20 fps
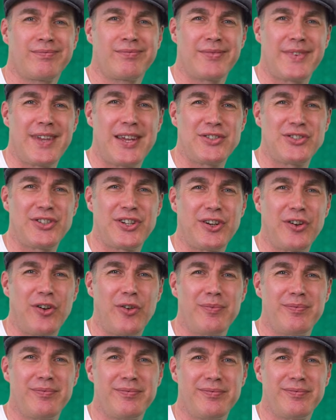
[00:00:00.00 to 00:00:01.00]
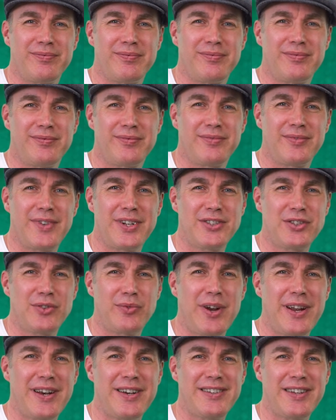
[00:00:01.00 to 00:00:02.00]
How'd you get on? Managed to
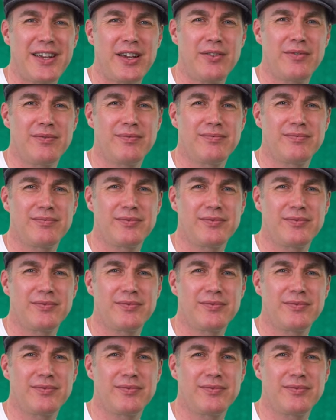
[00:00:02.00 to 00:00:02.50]
write it down?